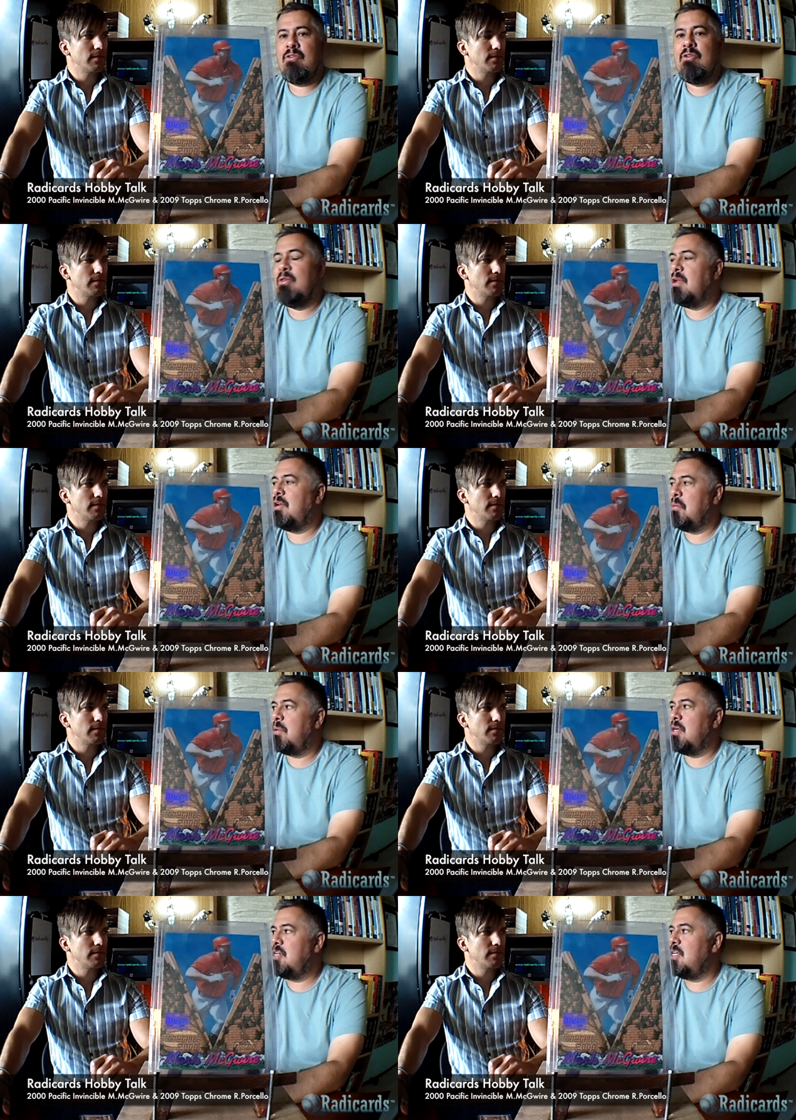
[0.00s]
Speaker 1: truly can
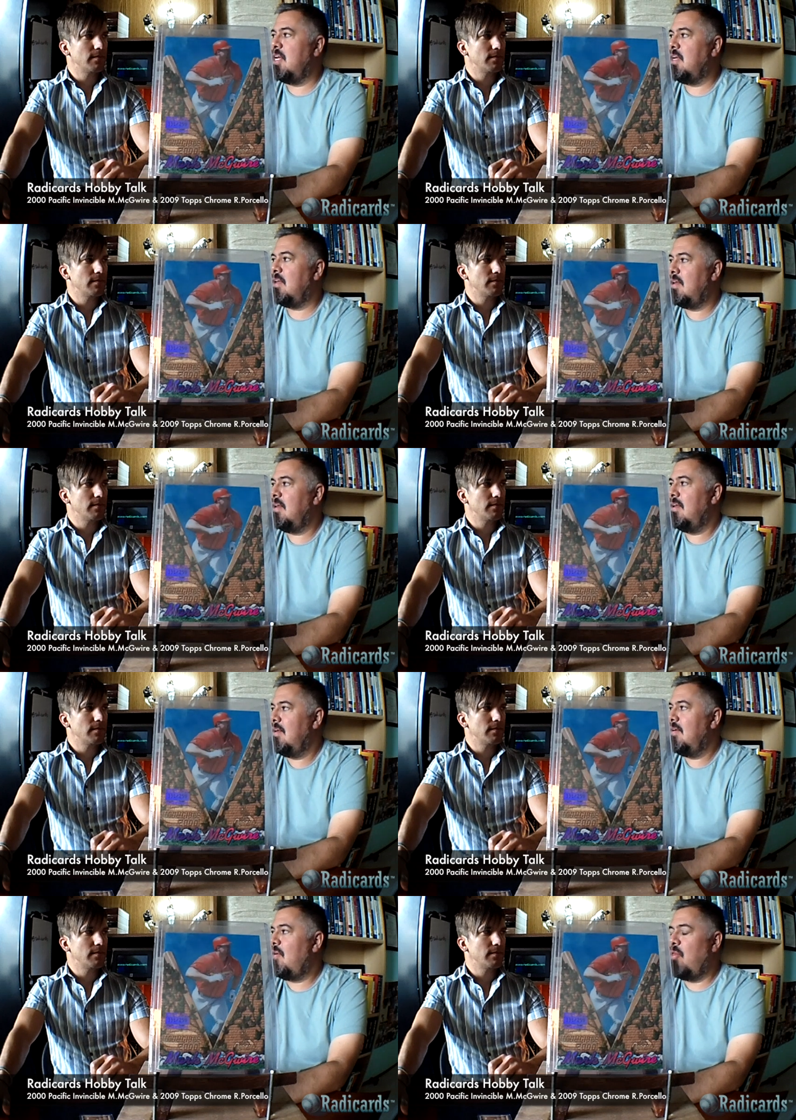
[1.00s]
appreciate
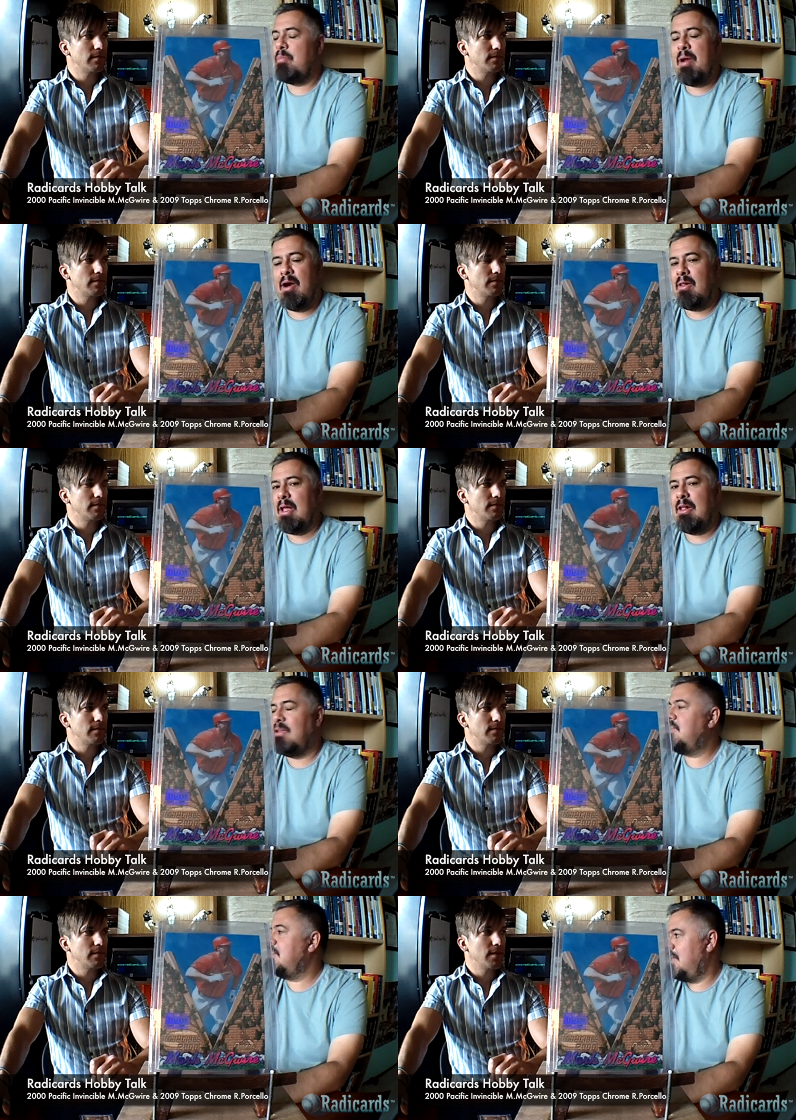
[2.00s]
all the
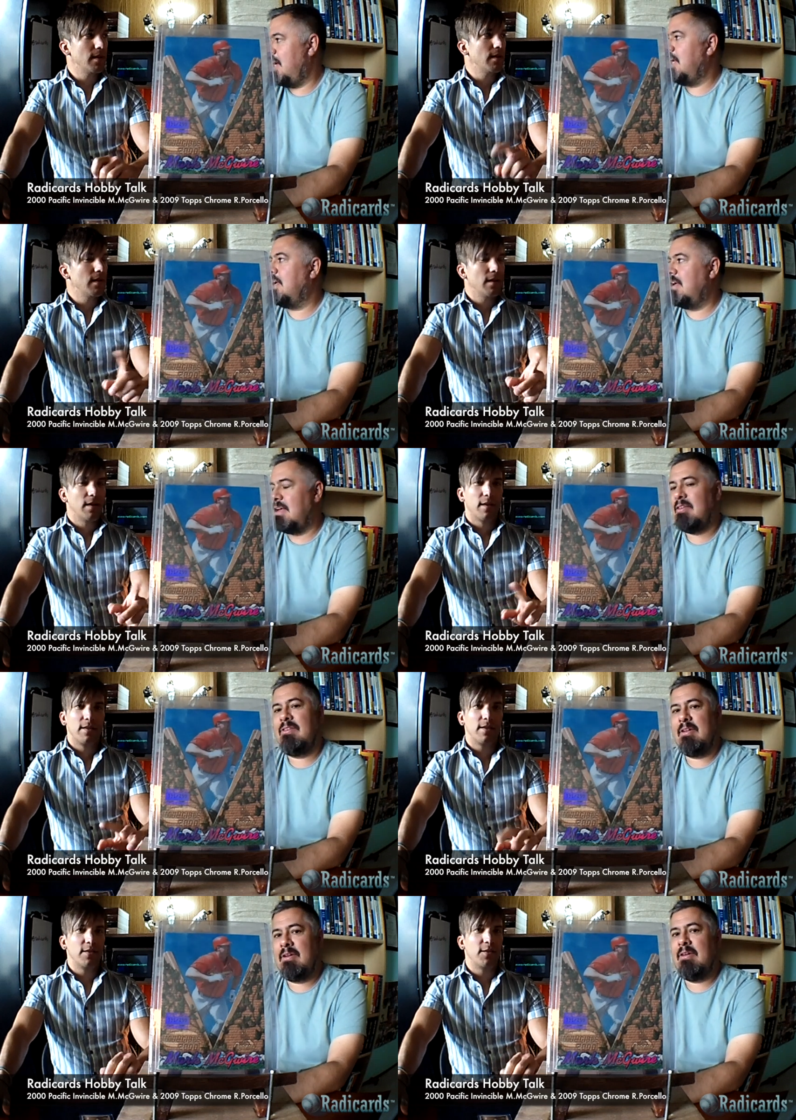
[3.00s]
parallels and the die
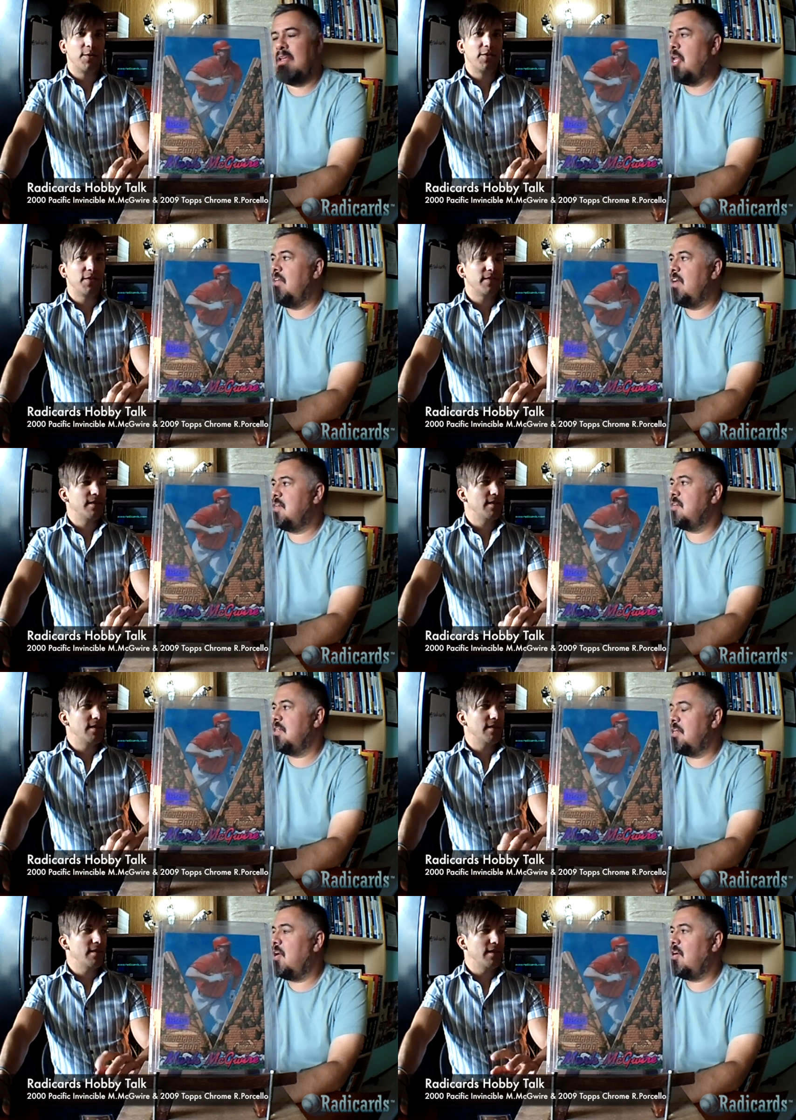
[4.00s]
cuts and
Speaker 2: the innovation
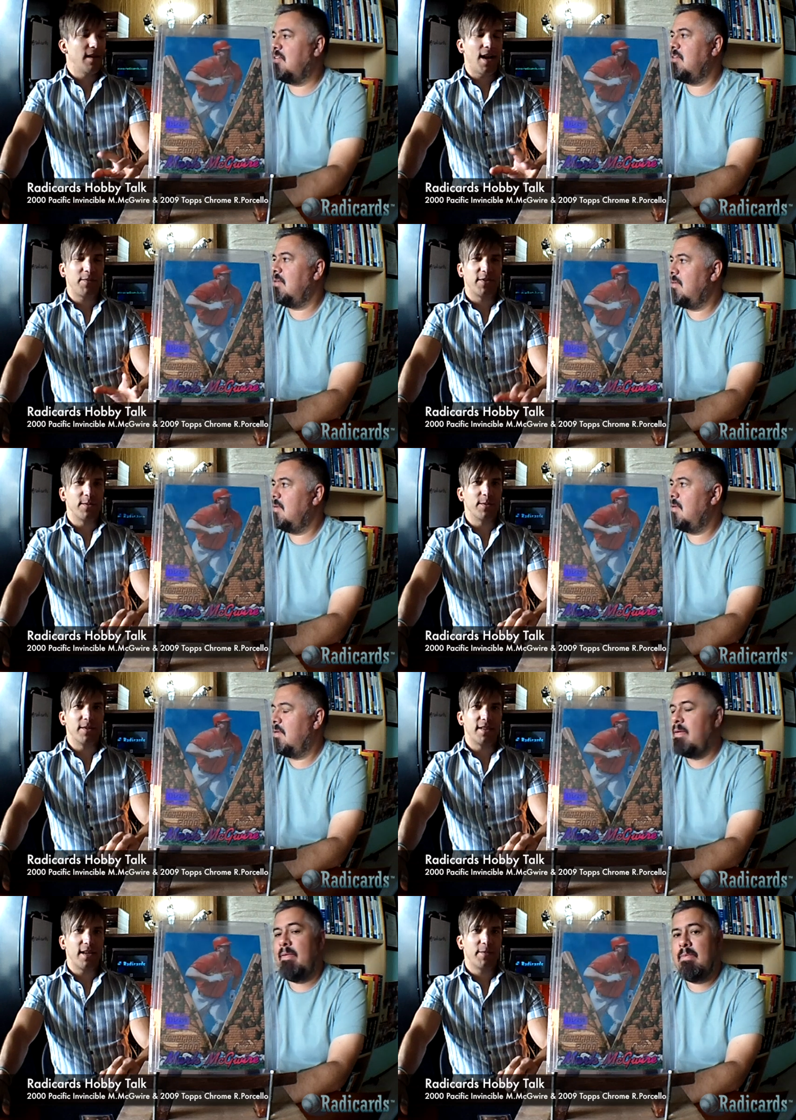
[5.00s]
in the cards.
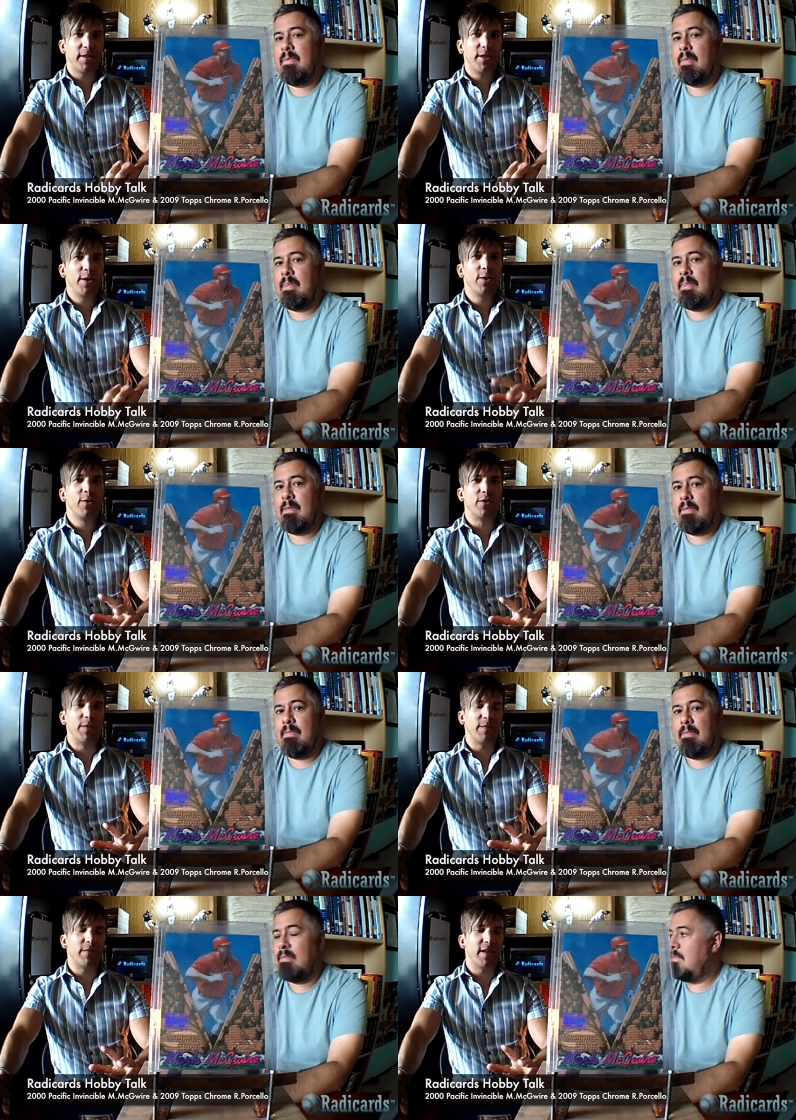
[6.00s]
Absolutely. I'm a huge
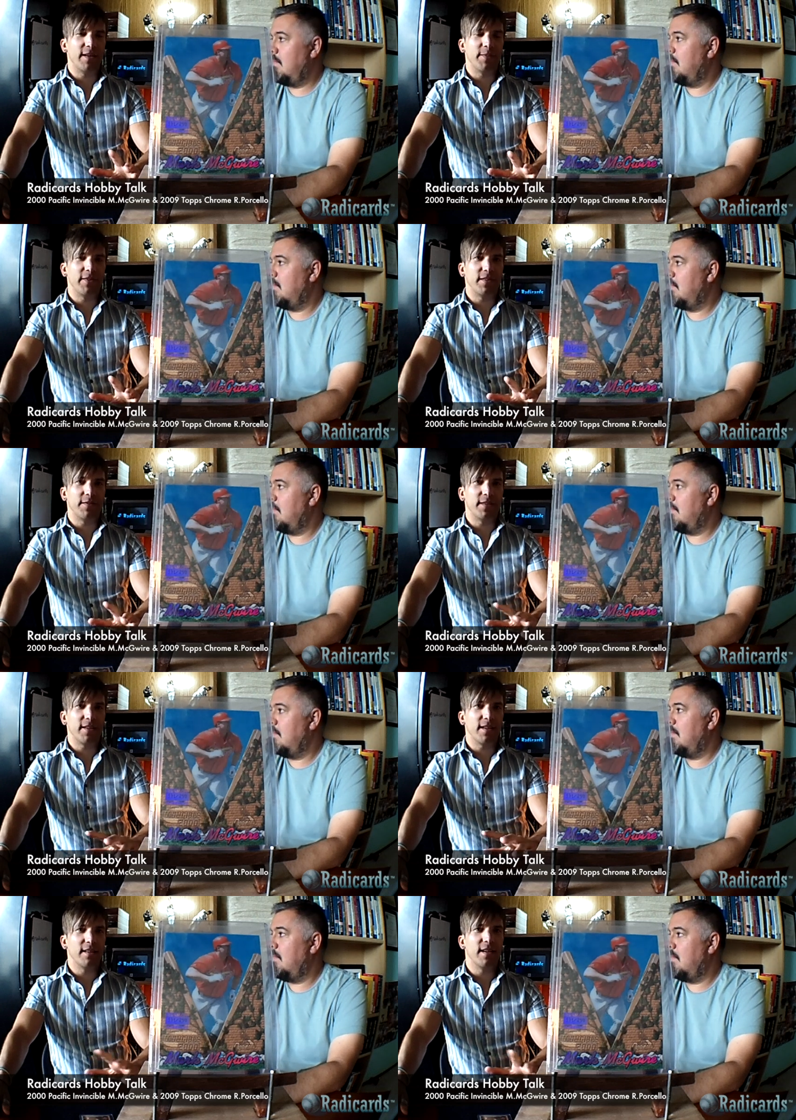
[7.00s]
fan of
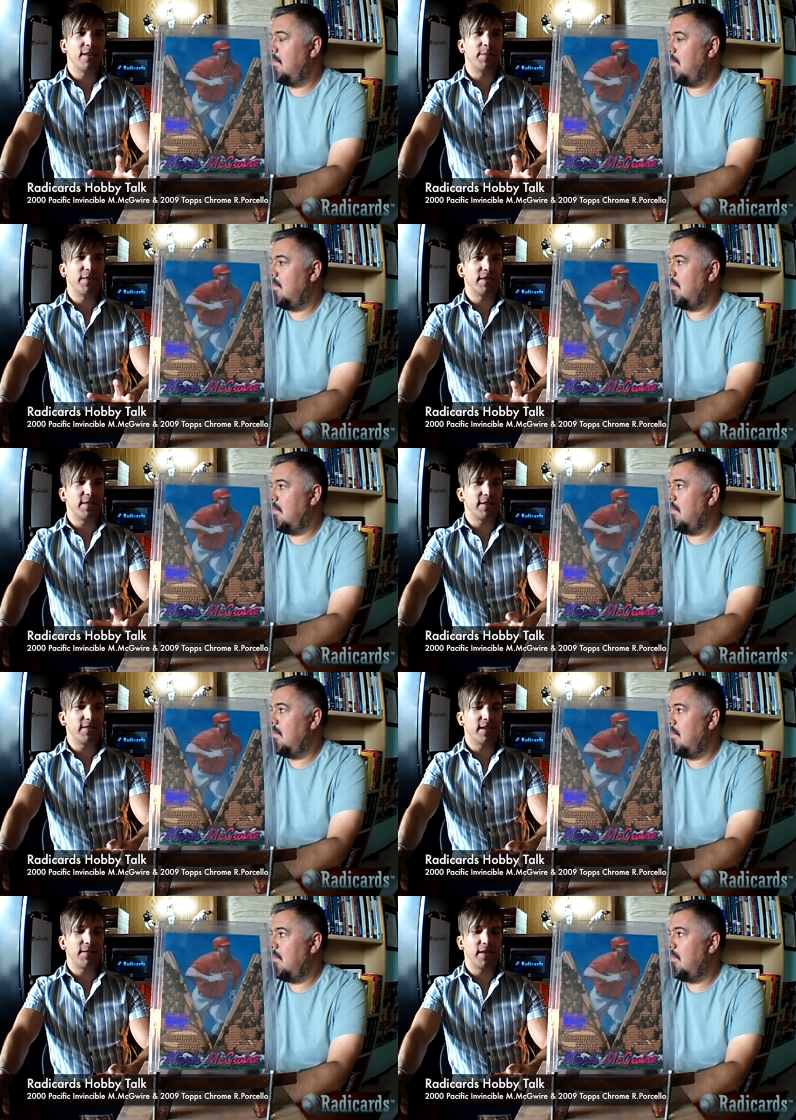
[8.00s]
Pacific. I love Pacific
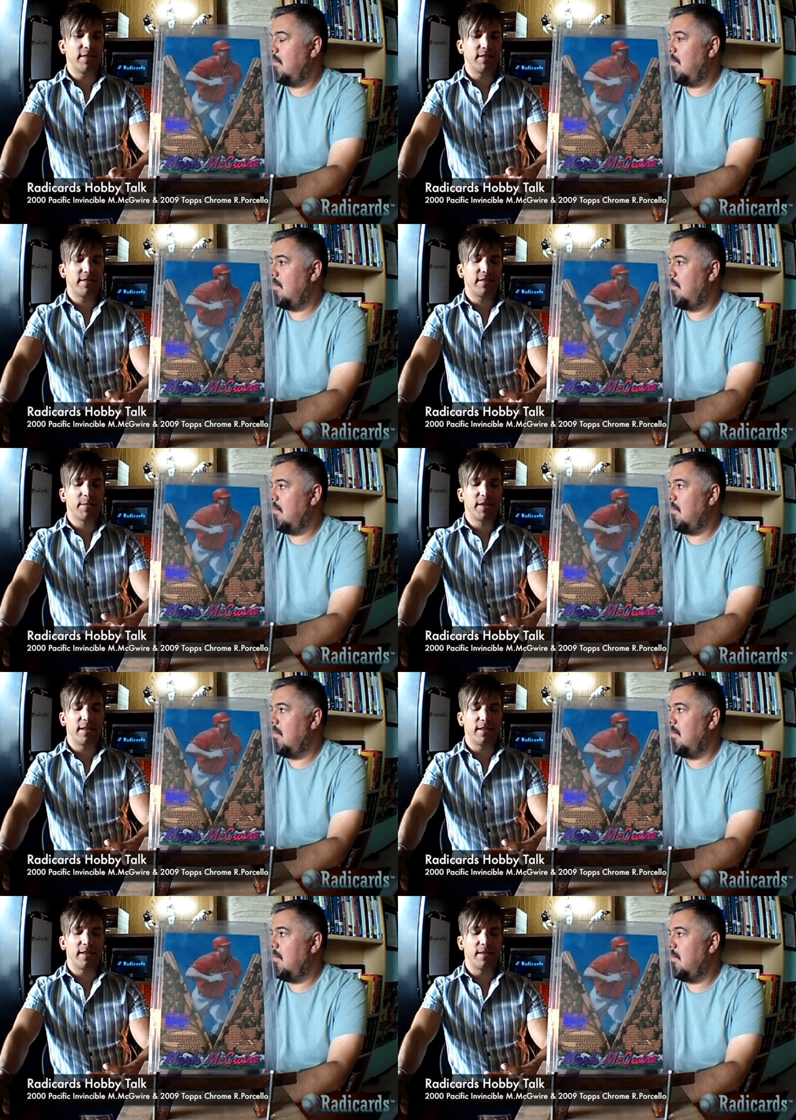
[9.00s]
stuff, and some of
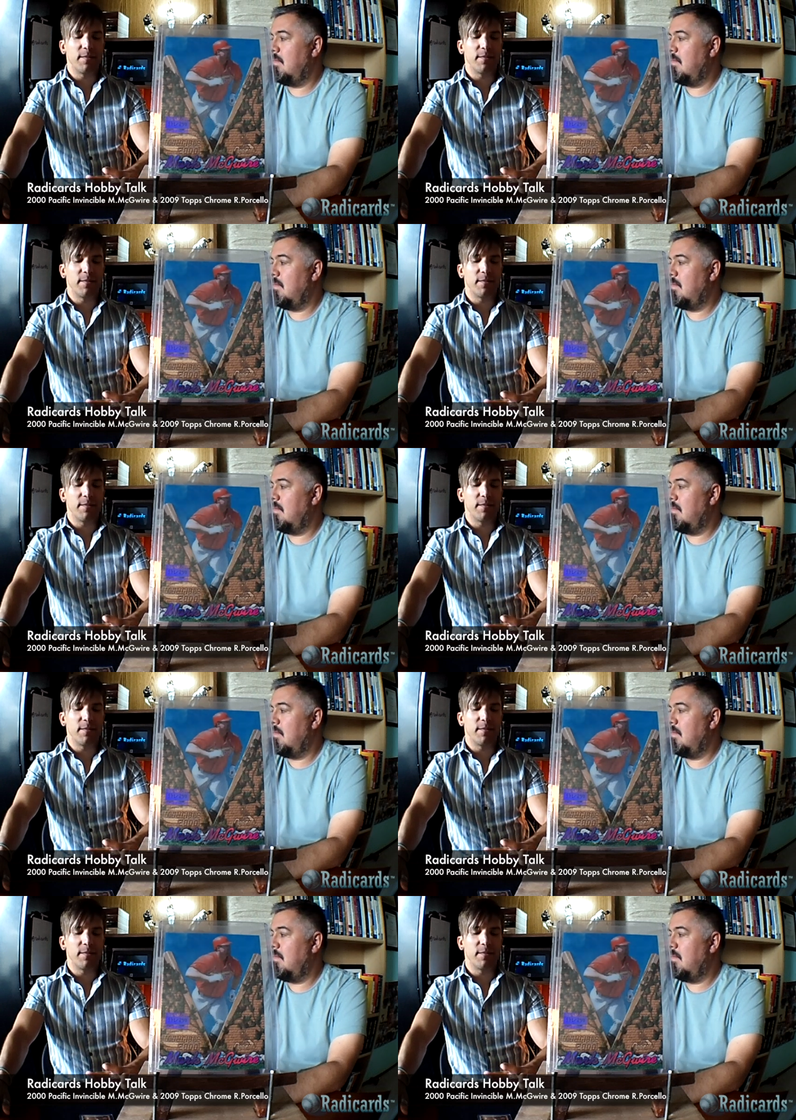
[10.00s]
the